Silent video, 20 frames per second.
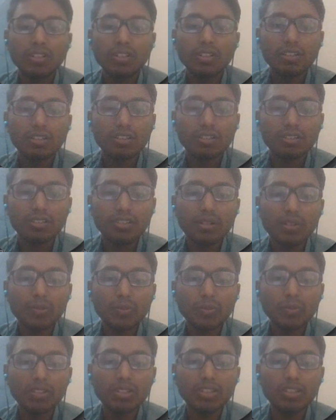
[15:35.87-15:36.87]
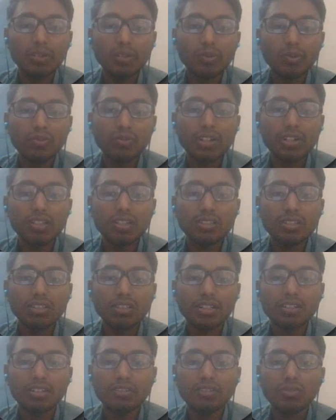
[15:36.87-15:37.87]
this graph basically provides
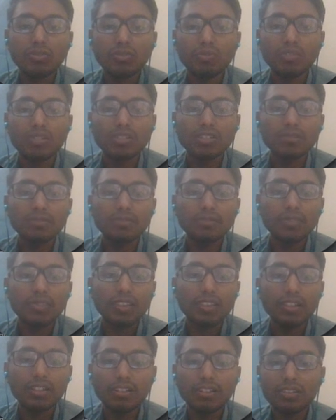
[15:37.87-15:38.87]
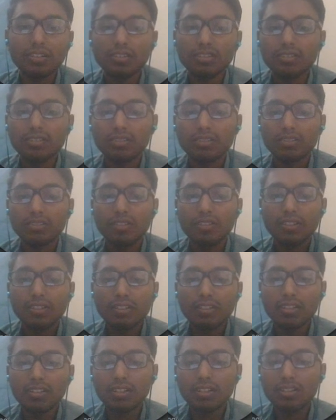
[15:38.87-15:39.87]
that information, and
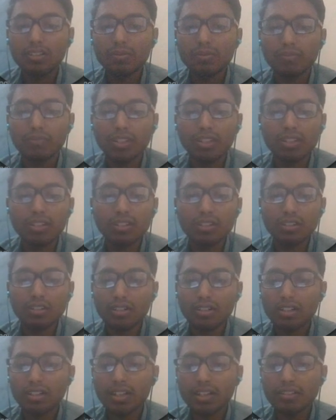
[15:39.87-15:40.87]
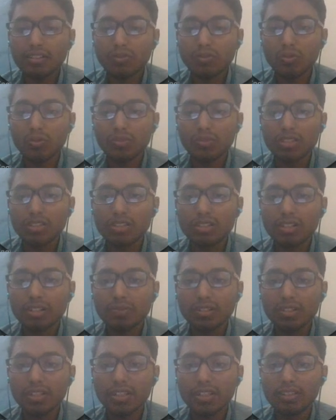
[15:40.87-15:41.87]
yeah, we can analyze from these
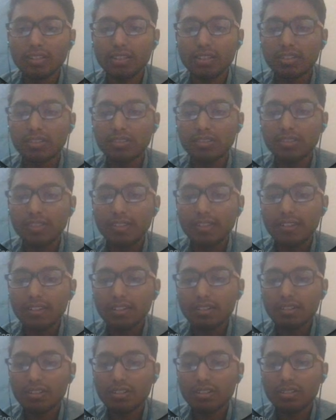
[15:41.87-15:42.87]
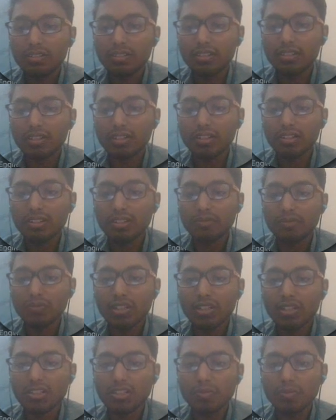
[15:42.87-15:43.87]
graphs like that. There are
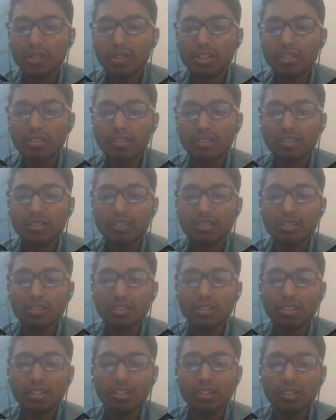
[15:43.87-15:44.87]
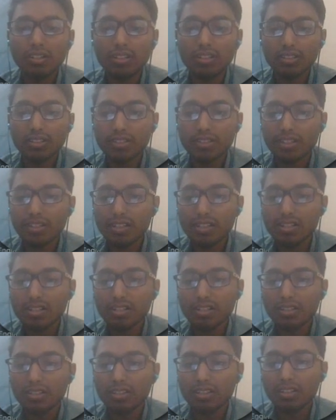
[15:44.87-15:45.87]
very spread in this data
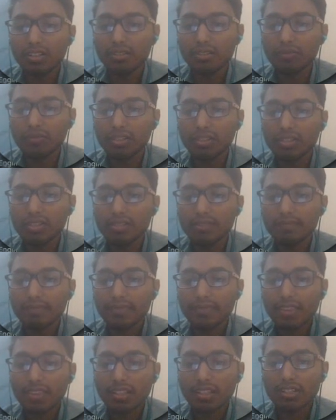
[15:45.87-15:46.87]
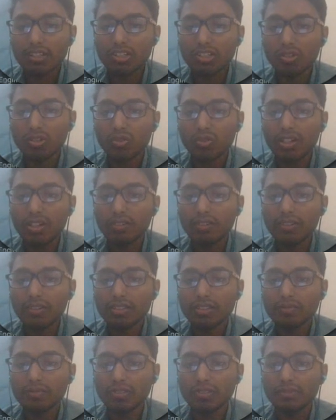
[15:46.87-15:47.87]
set in the version 0 and
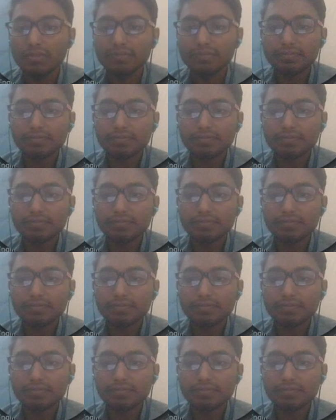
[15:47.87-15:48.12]
version 1.